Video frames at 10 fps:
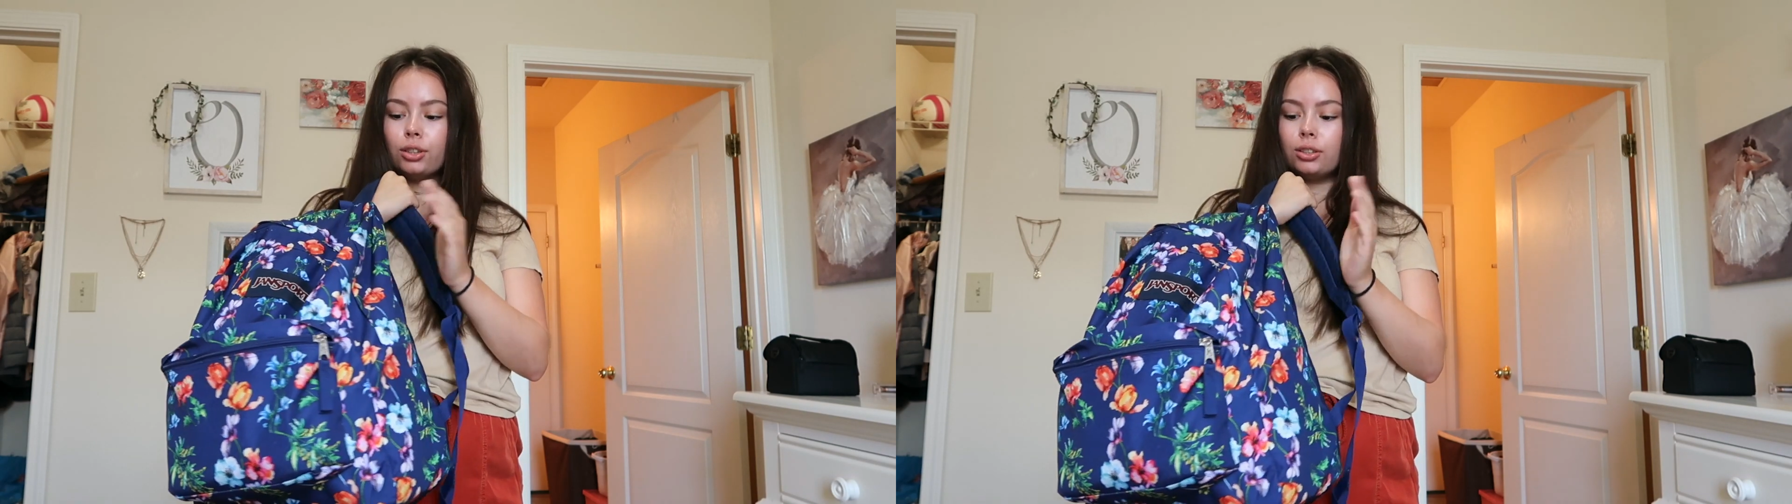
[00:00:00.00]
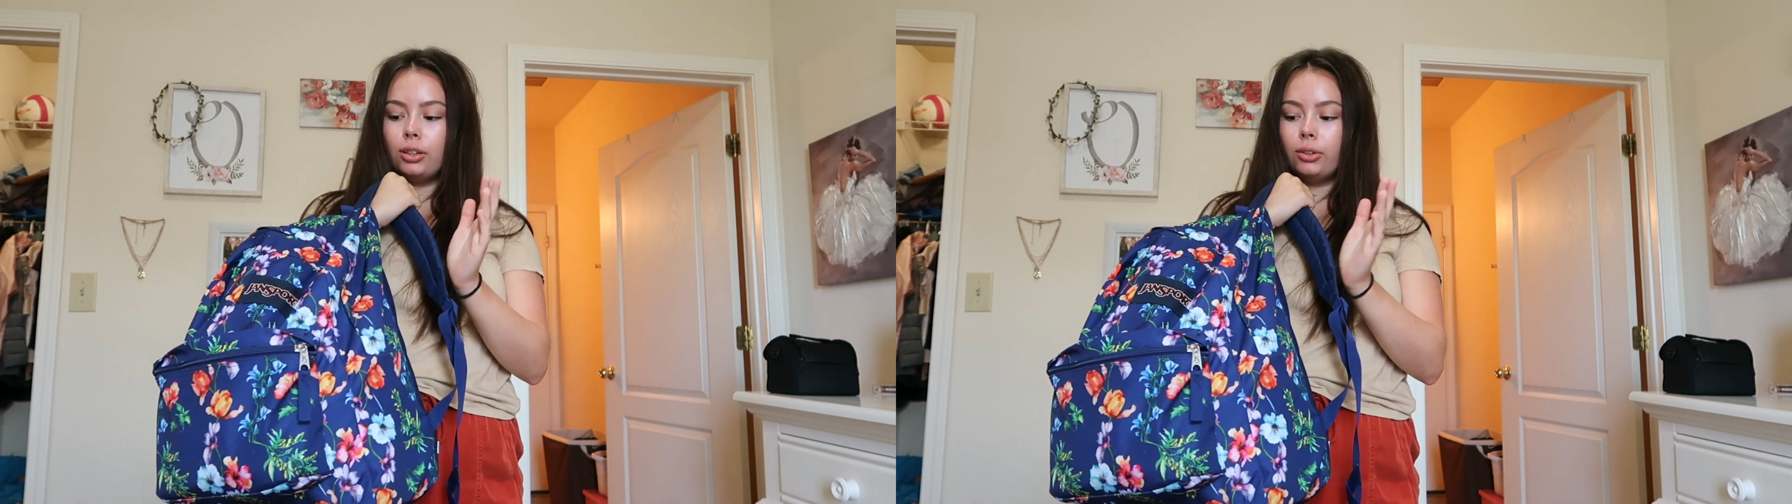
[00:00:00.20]

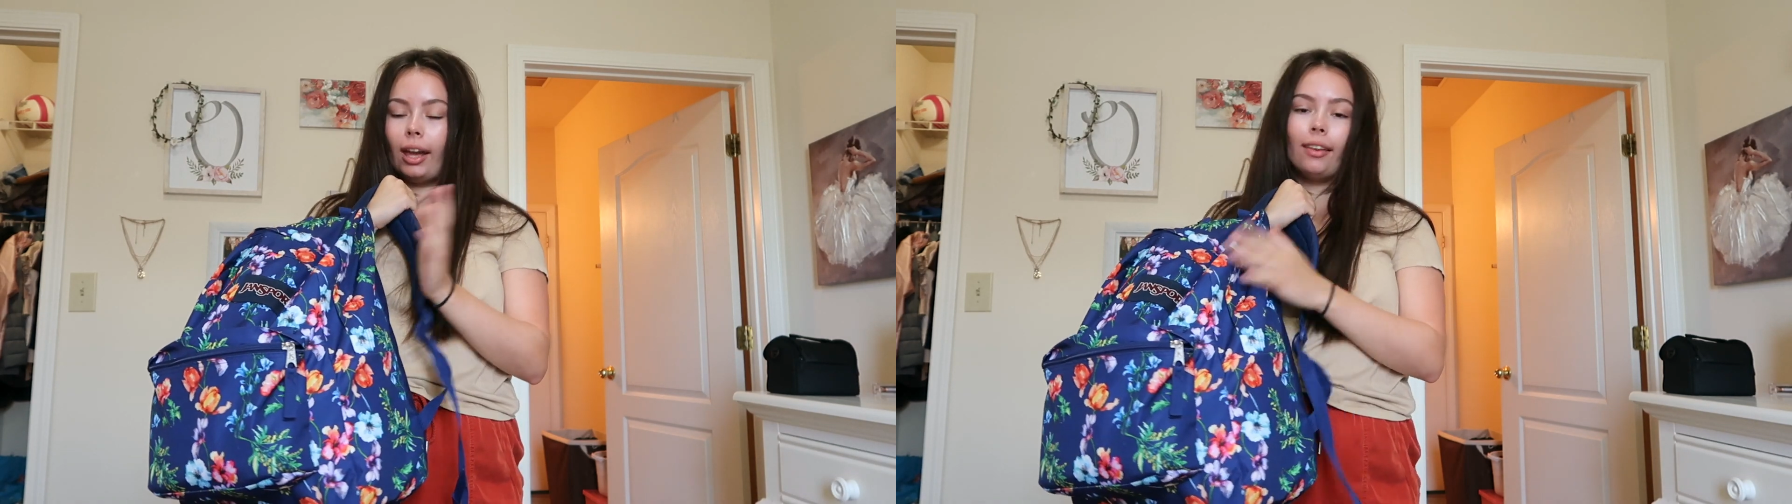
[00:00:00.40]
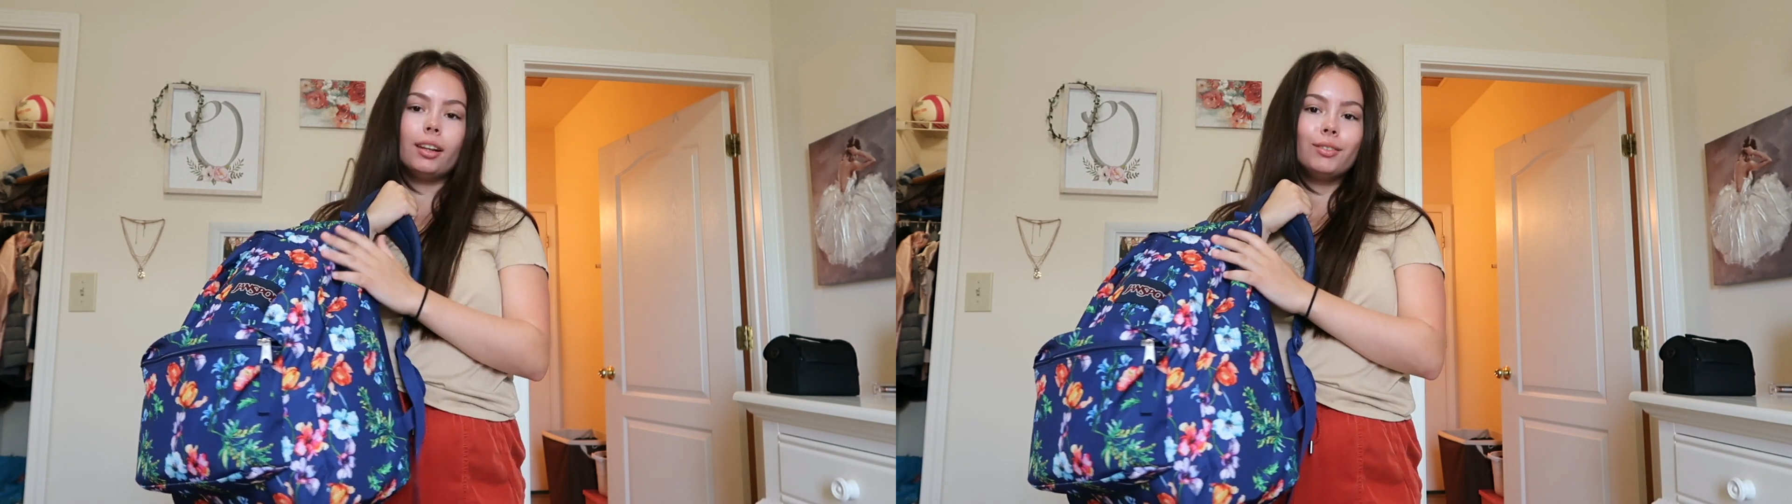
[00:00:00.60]
So
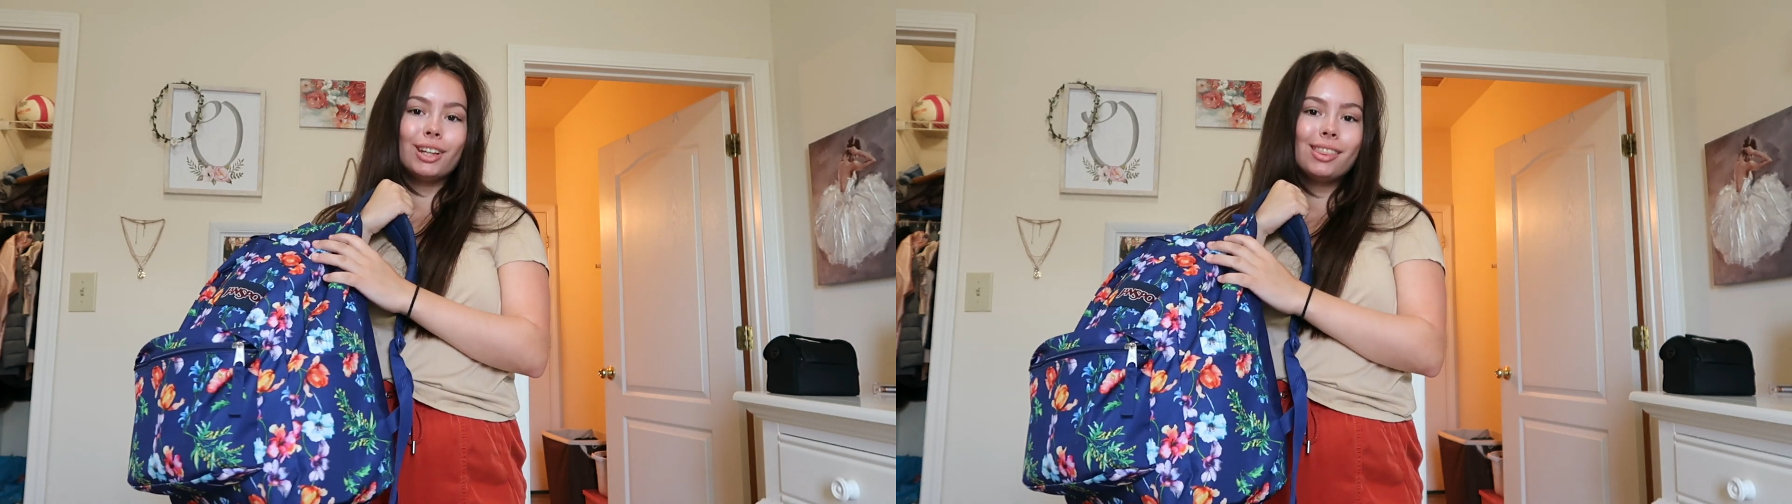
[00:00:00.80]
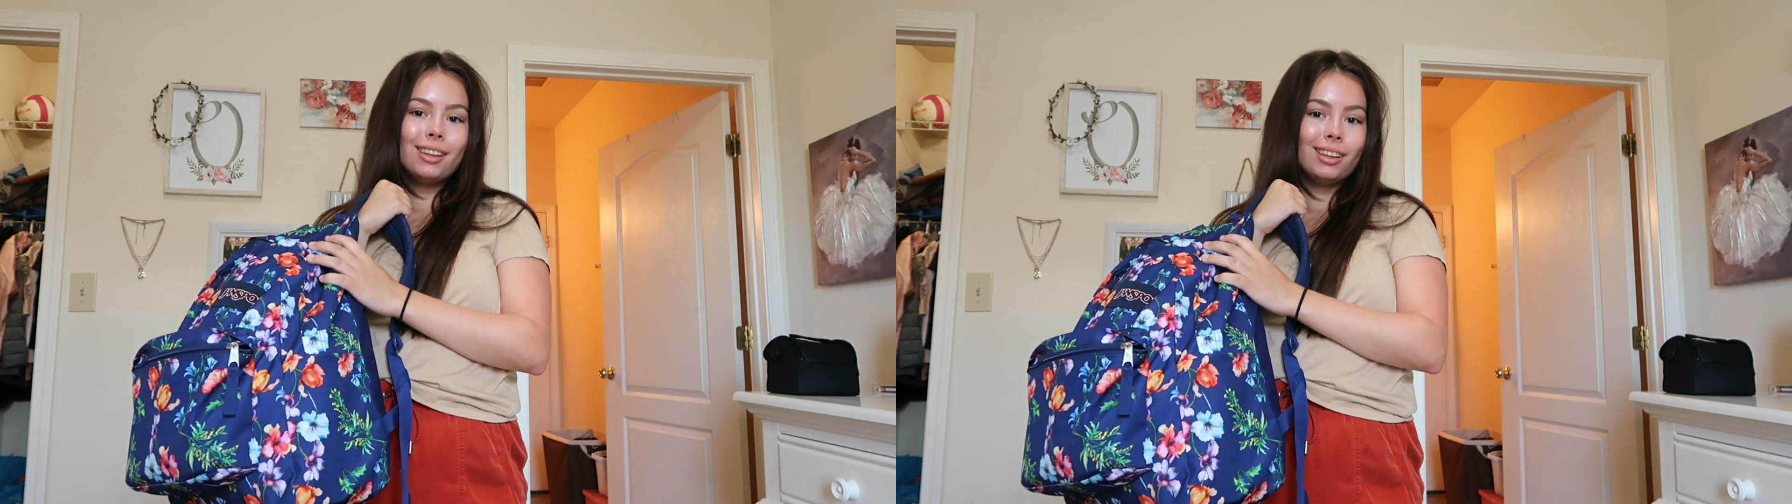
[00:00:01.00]
now that I've
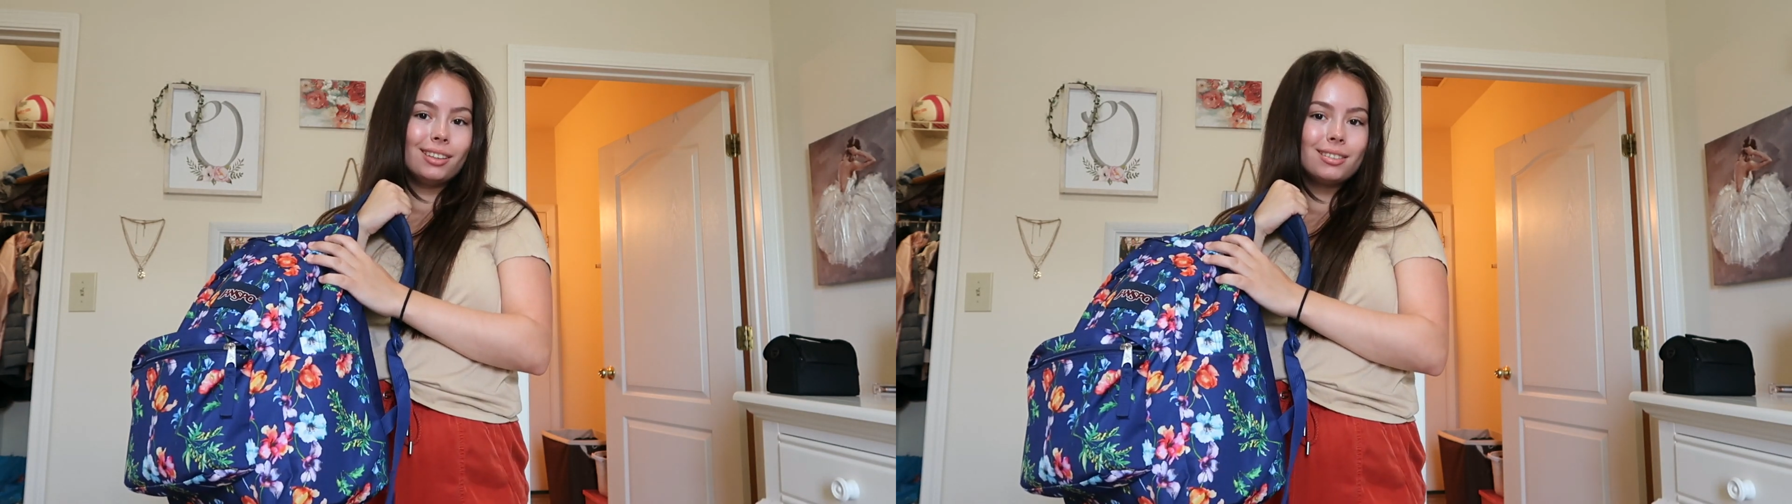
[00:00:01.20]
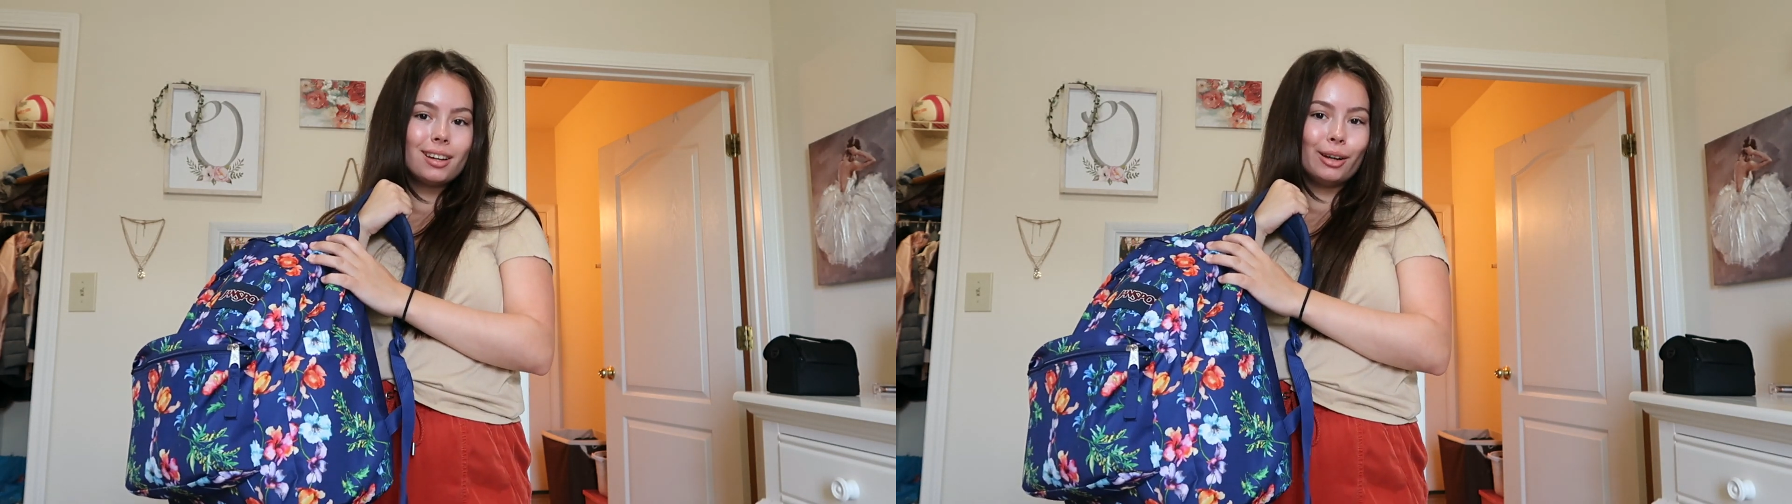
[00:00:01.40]
done these,